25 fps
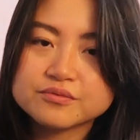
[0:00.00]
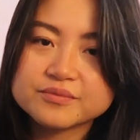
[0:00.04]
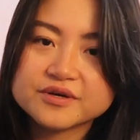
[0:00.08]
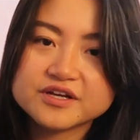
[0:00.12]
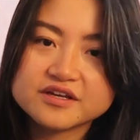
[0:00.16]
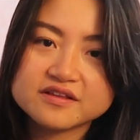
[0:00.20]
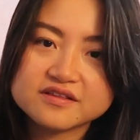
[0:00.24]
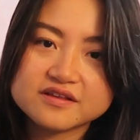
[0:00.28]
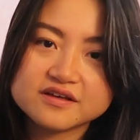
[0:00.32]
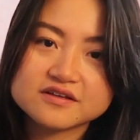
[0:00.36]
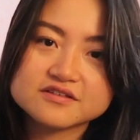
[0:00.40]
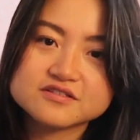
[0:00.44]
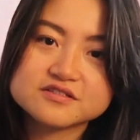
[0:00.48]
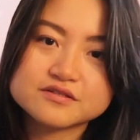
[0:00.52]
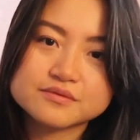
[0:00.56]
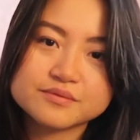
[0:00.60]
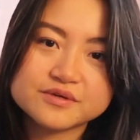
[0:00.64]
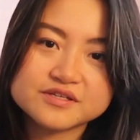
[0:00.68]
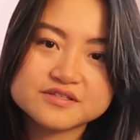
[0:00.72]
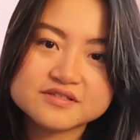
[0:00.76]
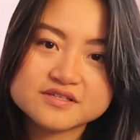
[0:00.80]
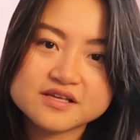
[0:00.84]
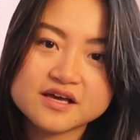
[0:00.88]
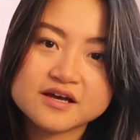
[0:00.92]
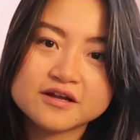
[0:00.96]
many things to
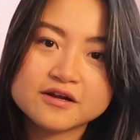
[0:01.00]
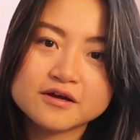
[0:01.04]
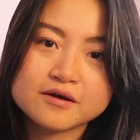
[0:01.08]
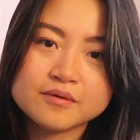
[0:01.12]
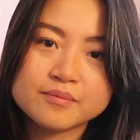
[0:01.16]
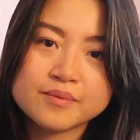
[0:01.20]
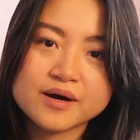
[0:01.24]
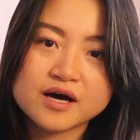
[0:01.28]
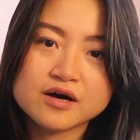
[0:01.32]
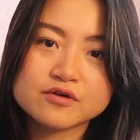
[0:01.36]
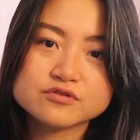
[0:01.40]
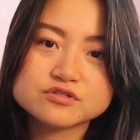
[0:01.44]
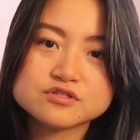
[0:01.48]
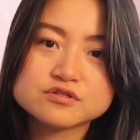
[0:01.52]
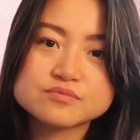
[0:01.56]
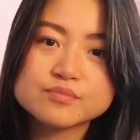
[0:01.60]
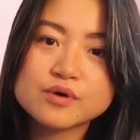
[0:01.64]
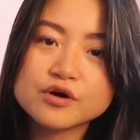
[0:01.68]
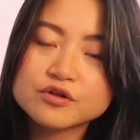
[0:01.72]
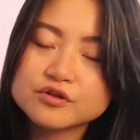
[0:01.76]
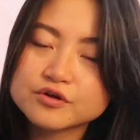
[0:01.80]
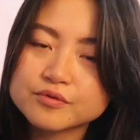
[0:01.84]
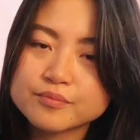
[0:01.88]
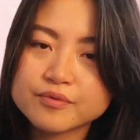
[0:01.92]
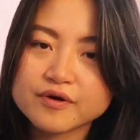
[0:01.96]
be said about
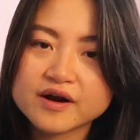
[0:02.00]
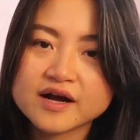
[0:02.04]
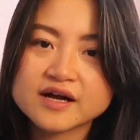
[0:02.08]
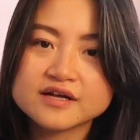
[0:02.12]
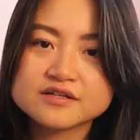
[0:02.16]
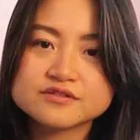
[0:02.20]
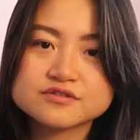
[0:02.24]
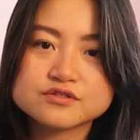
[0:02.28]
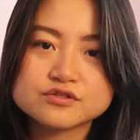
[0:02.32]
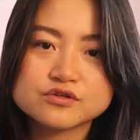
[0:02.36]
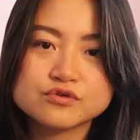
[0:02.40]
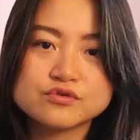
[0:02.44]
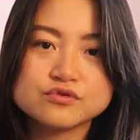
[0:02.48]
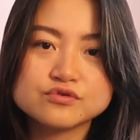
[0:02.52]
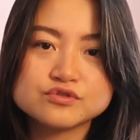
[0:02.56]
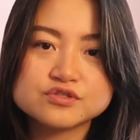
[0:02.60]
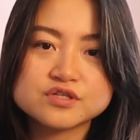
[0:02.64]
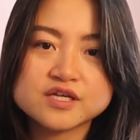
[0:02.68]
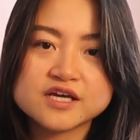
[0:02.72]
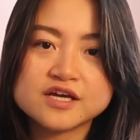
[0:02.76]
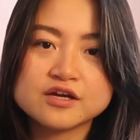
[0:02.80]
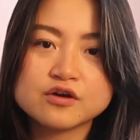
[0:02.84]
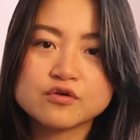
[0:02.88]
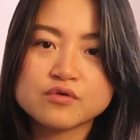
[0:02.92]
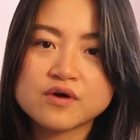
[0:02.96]
smaller brands who
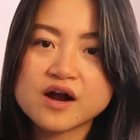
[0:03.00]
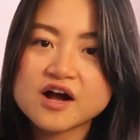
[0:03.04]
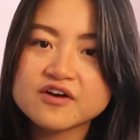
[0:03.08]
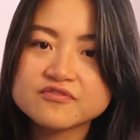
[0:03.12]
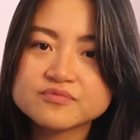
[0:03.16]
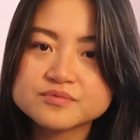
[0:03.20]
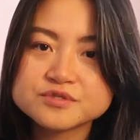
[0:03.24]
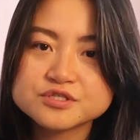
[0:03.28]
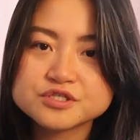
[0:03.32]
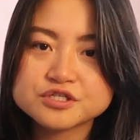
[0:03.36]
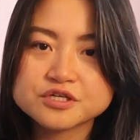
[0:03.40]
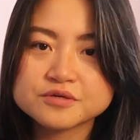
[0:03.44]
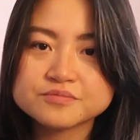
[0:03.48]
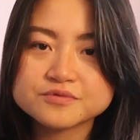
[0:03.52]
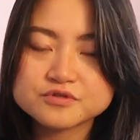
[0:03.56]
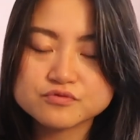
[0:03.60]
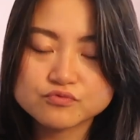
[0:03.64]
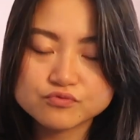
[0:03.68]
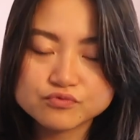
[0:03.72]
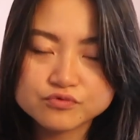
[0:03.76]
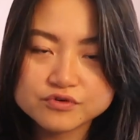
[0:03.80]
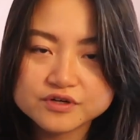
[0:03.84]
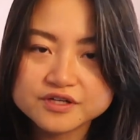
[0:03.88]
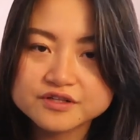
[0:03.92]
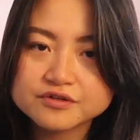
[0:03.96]
take craftsmanship
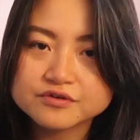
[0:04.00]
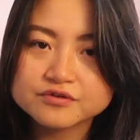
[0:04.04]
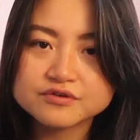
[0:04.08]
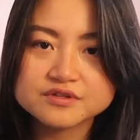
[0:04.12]
really,